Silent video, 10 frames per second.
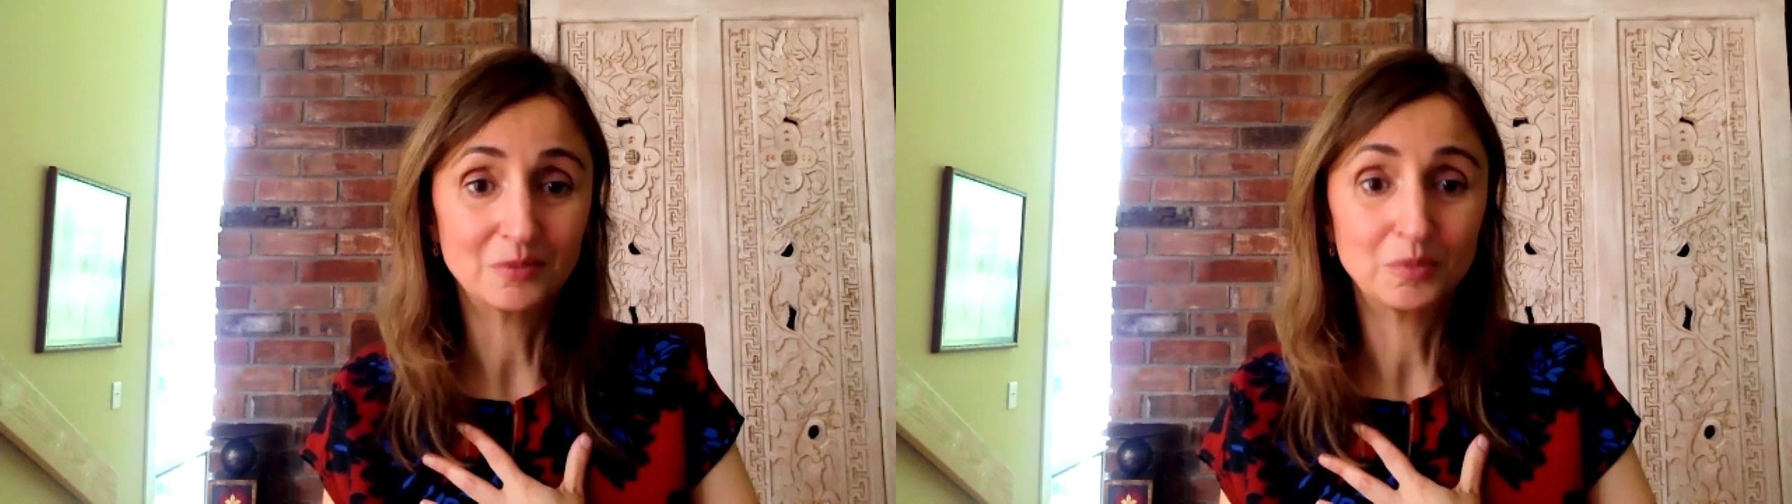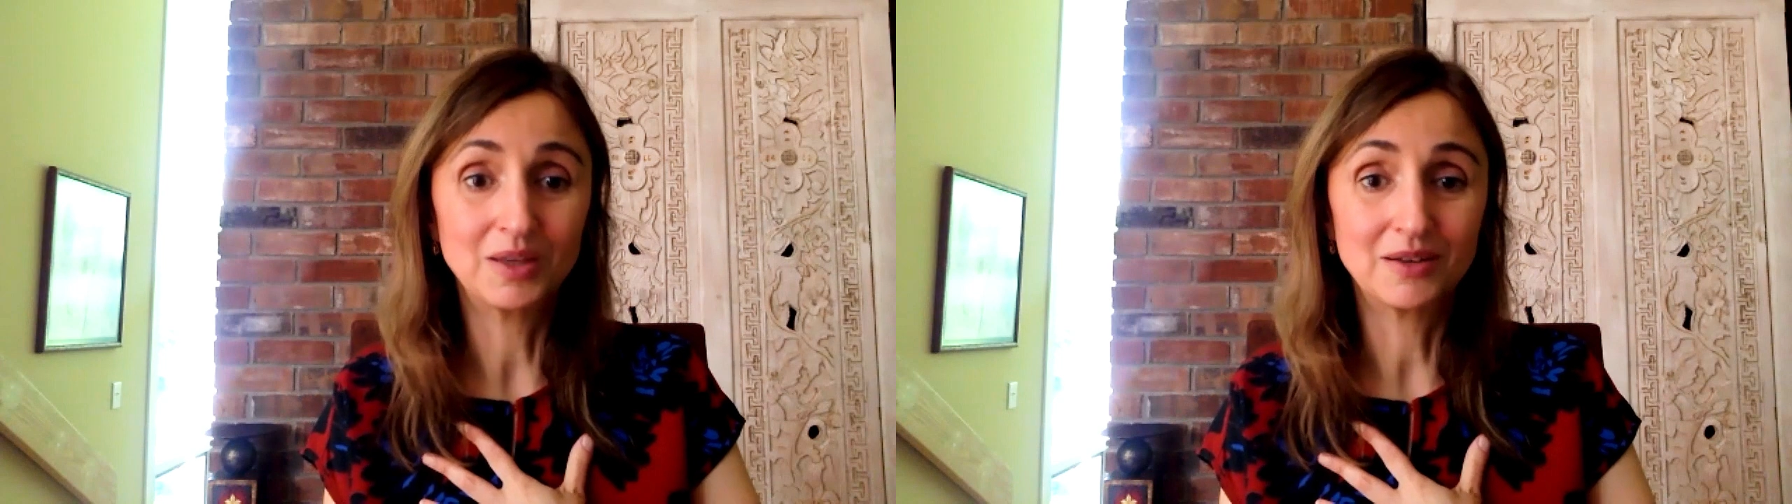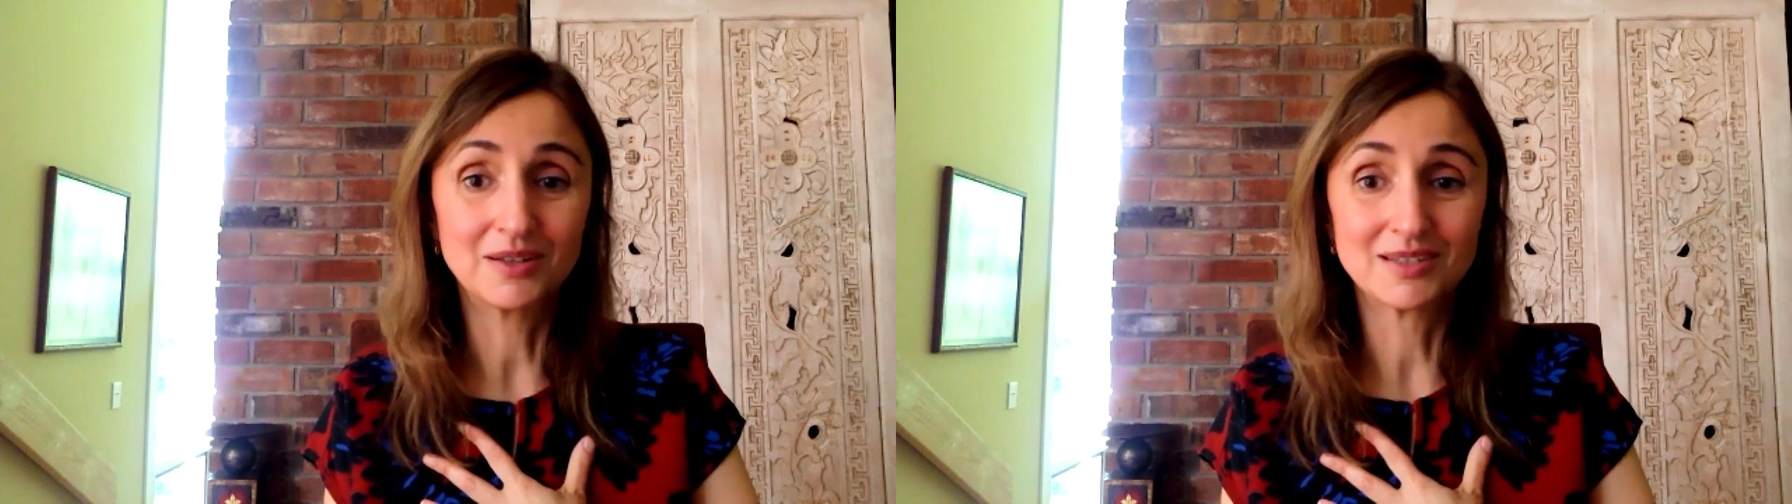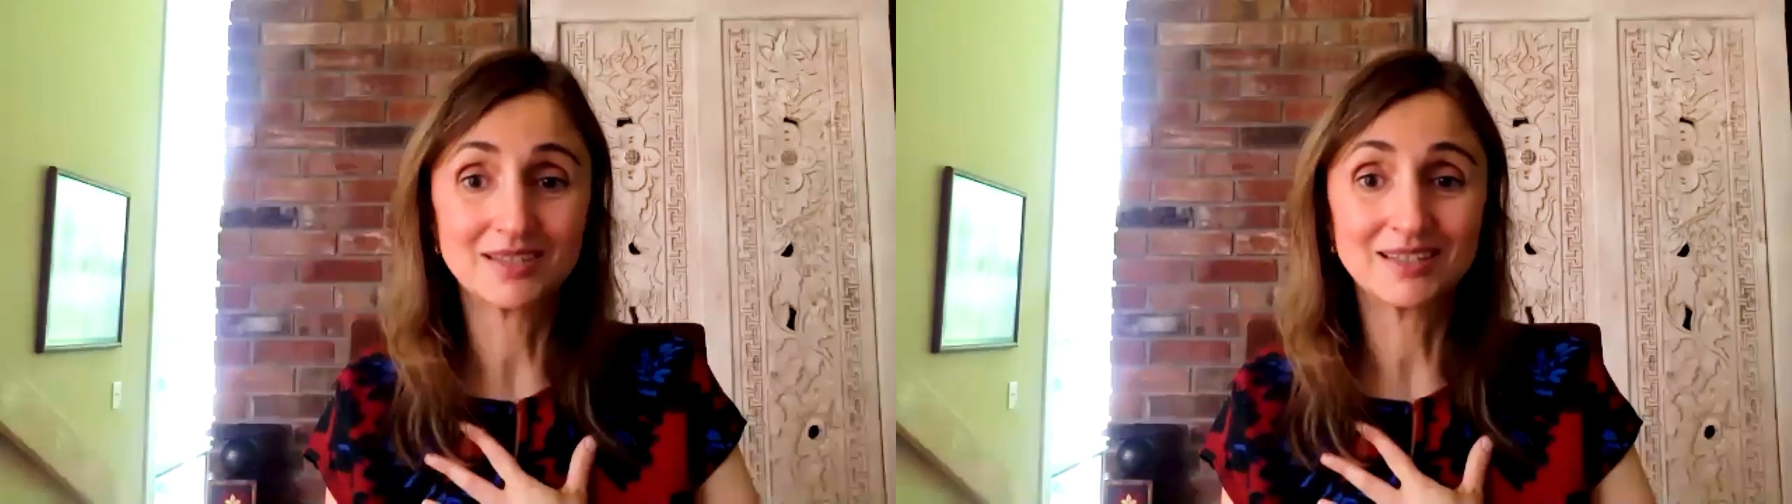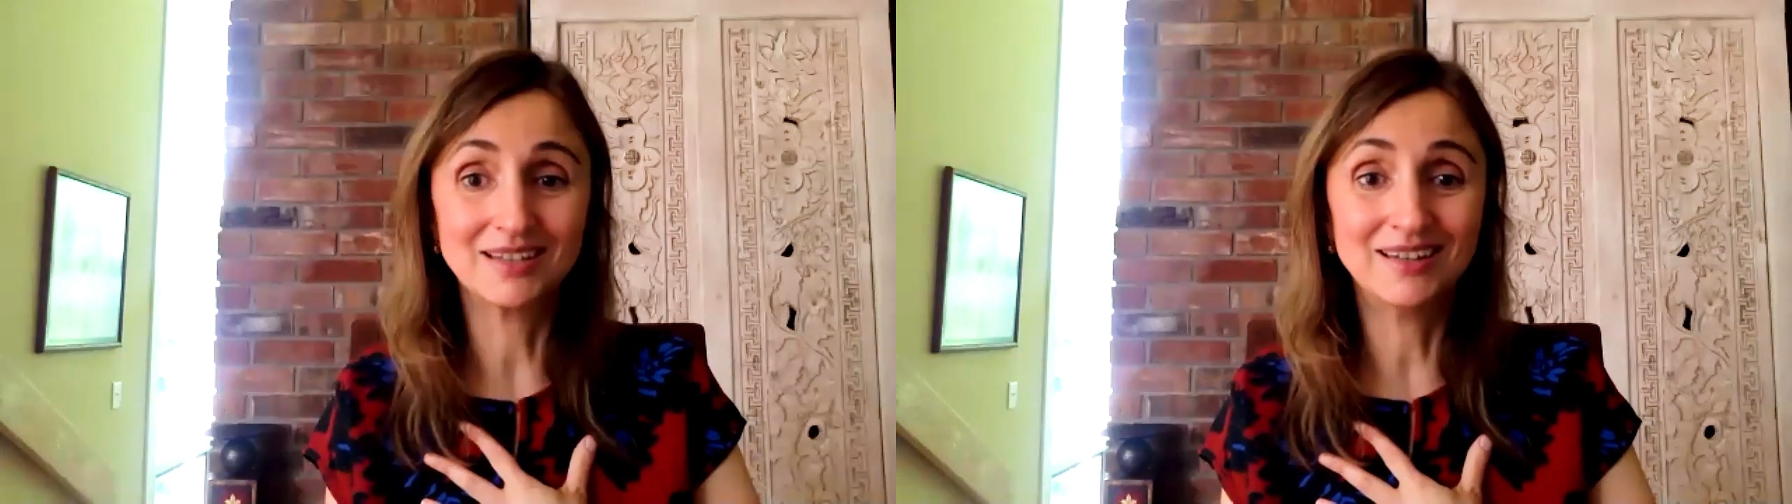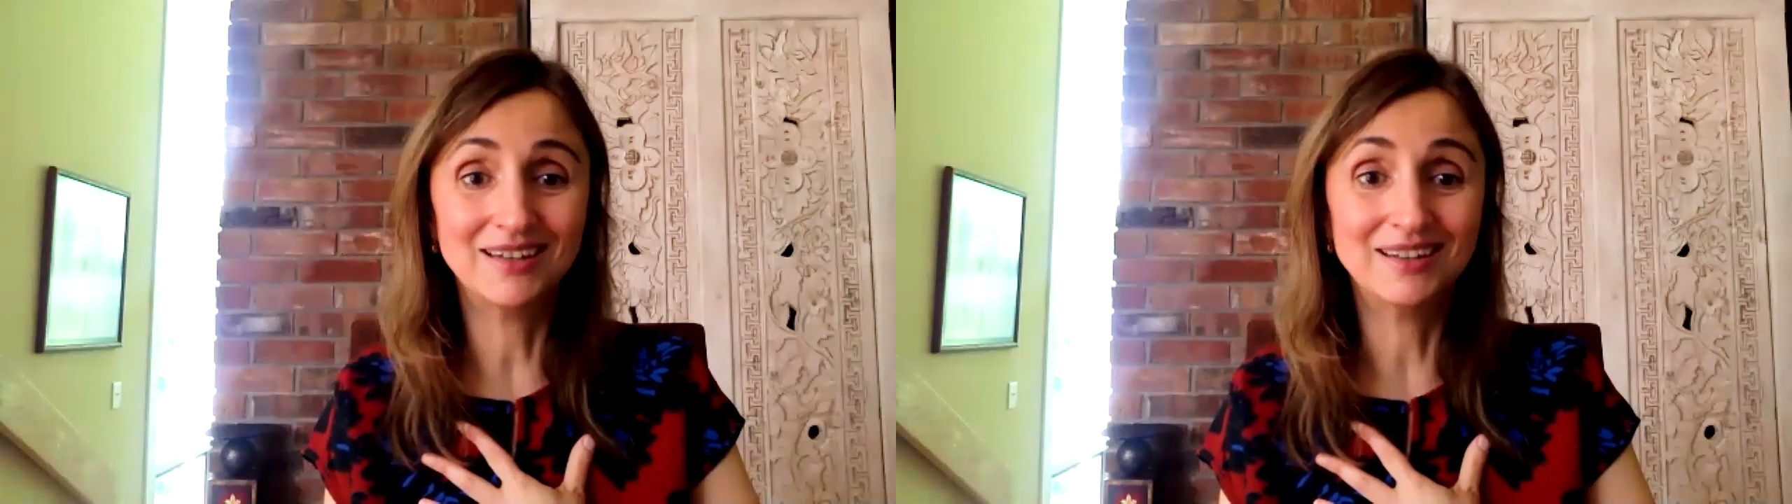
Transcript: because it,